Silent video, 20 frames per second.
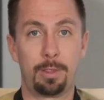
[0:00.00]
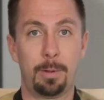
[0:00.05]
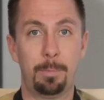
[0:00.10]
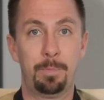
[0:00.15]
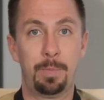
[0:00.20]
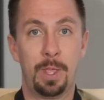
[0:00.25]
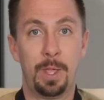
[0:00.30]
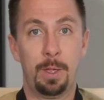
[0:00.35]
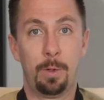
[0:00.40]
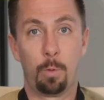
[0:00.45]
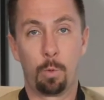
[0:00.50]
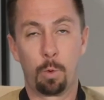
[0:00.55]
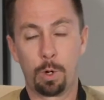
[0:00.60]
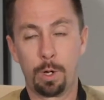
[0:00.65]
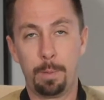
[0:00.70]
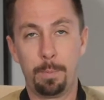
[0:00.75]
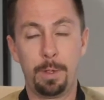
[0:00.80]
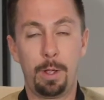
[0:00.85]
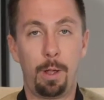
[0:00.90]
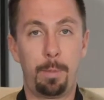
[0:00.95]
and we're going
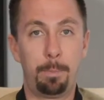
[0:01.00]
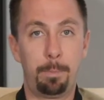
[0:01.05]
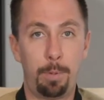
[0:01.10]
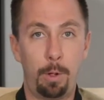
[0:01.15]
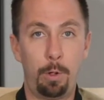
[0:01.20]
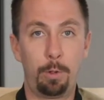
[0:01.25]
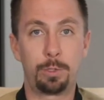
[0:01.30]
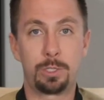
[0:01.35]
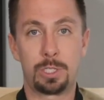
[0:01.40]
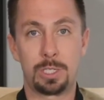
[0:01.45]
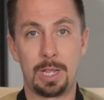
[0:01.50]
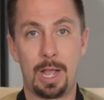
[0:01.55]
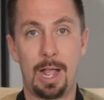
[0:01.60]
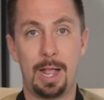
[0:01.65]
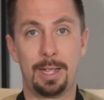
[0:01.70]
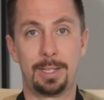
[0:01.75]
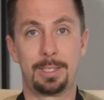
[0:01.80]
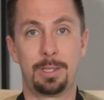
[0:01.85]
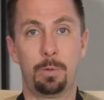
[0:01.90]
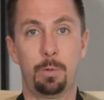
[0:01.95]
to be on both sides,